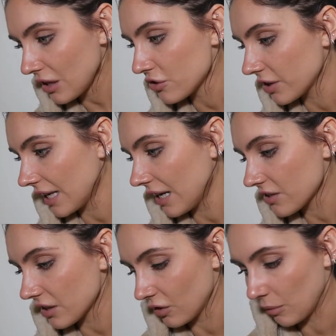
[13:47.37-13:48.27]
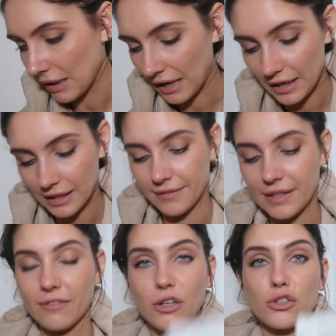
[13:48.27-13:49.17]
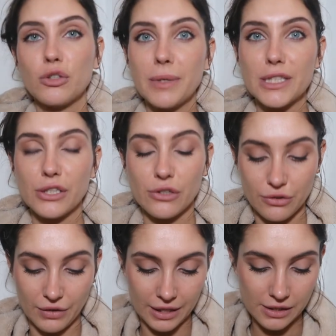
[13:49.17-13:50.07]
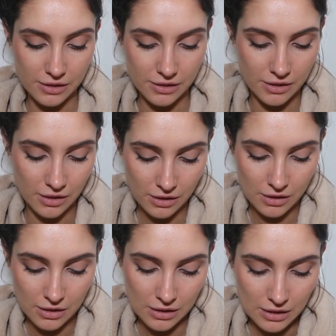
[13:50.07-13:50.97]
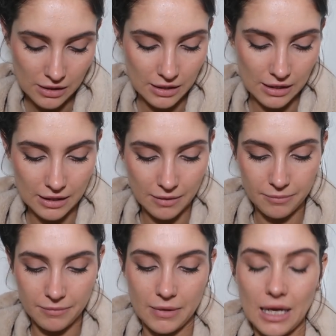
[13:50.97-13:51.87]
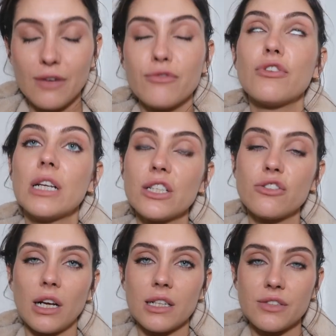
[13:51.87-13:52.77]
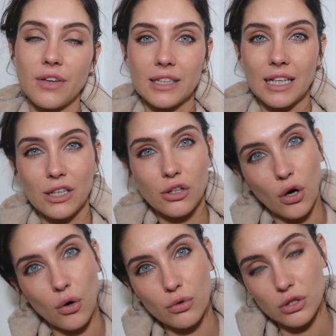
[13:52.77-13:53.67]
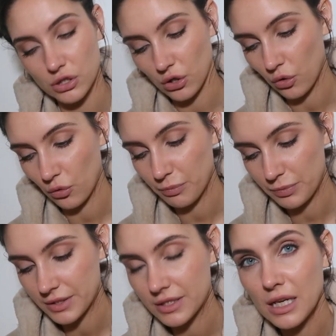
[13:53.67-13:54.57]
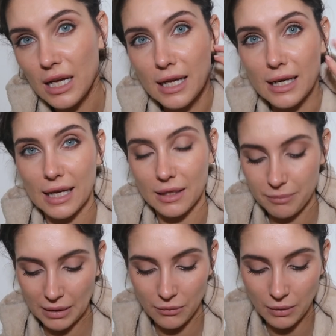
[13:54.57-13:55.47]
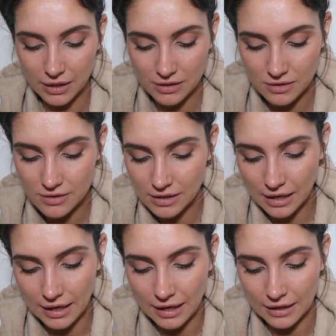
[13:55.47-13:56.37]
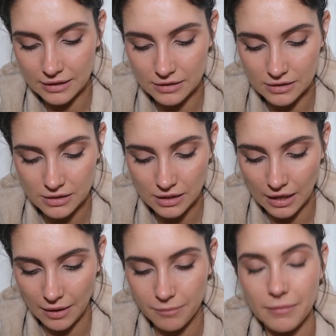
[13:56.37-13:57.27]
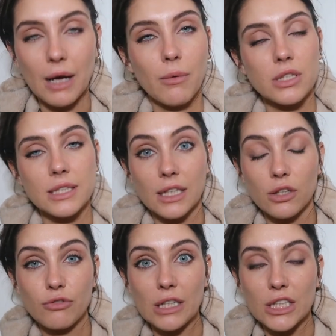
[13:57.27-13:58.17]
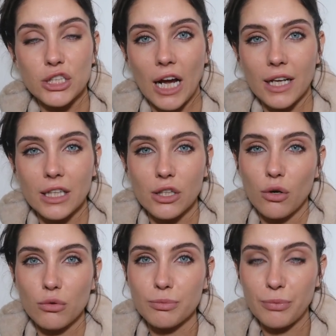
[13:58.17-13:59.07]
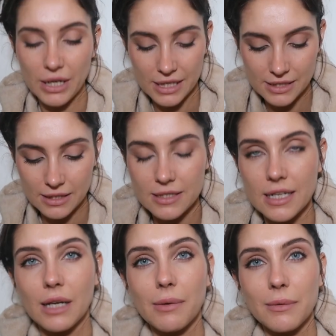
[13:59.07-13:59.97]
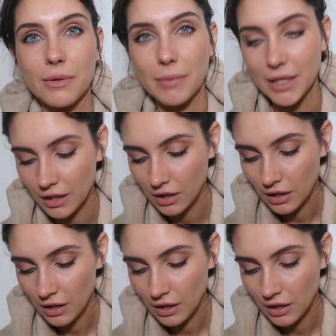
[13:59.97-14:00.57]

So the yellow's going to go back and then I've got two pairs of earrings. Um, I've really struggled to find like gold hoops, like big ones. And um, I wanted like a really chunky gold bracelet to take away with me.